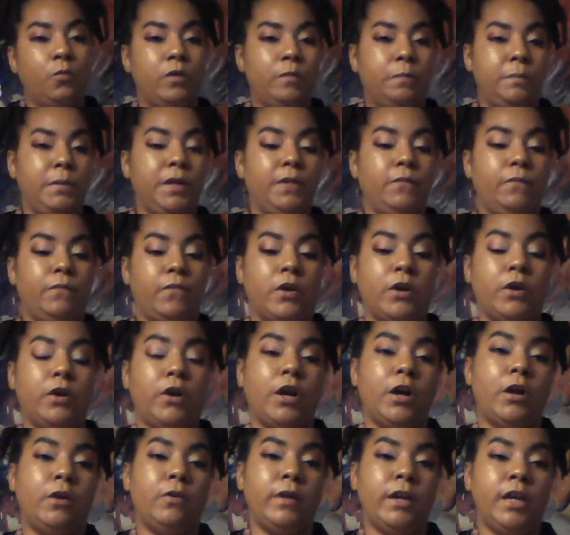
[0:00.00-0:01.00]
would be
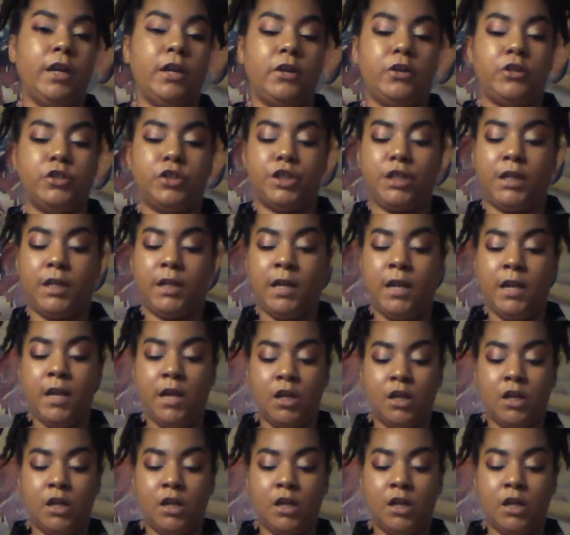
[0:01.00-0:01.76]
Virgo energy.